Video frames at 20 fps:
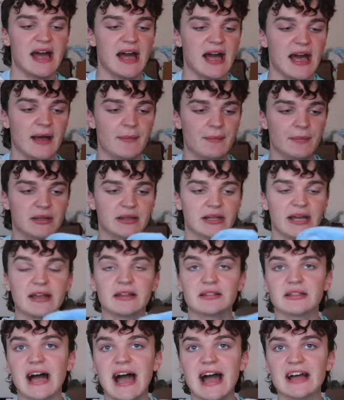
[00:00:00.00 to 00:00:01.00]

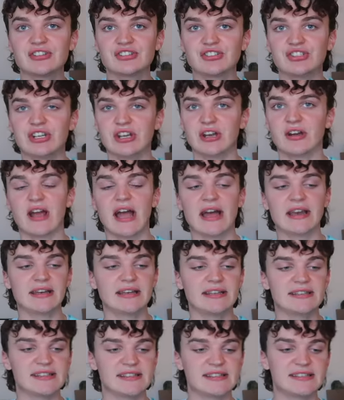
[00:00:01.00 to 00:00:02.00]
like last year, and
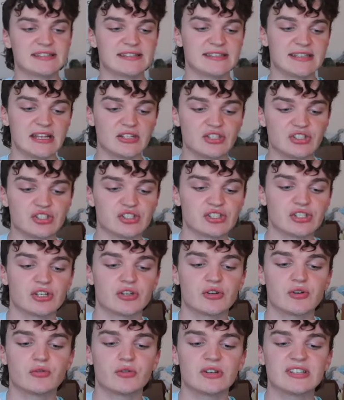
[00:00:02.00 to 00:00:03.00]
it is a Stitch
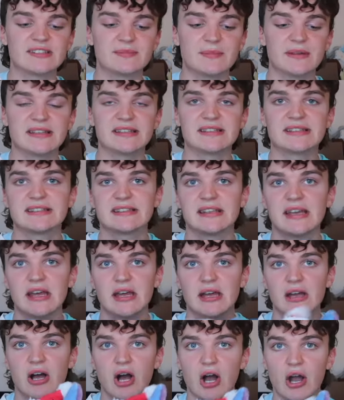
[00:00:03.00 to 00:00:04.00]
Christmas
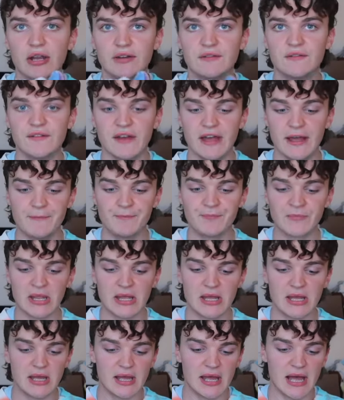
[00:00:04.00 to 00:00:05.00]
outfit.
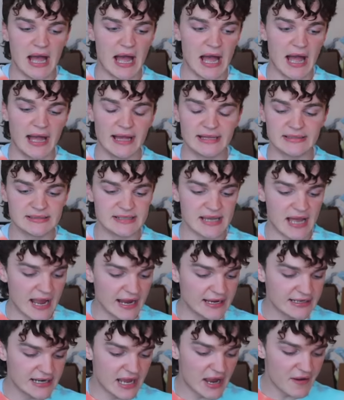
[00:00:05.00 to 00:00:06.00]
And
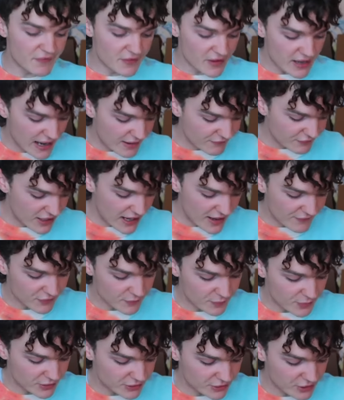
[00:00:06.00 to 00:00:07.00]
I never, ever,
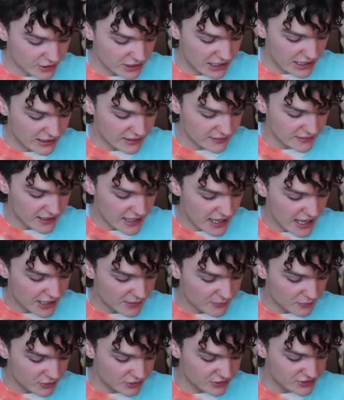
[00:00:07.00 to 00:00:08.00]
ever put it on any of the
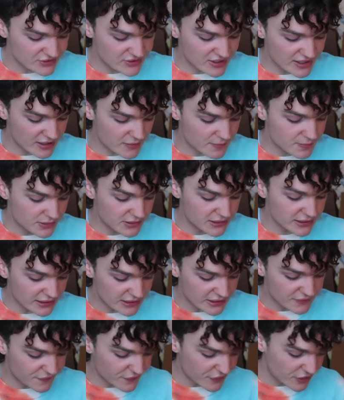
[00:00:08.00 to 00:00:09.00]
animals, because I
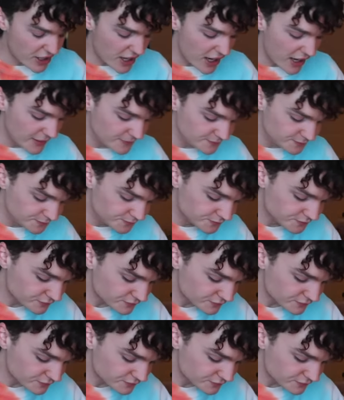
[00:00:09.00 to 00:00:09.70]
completely forgot,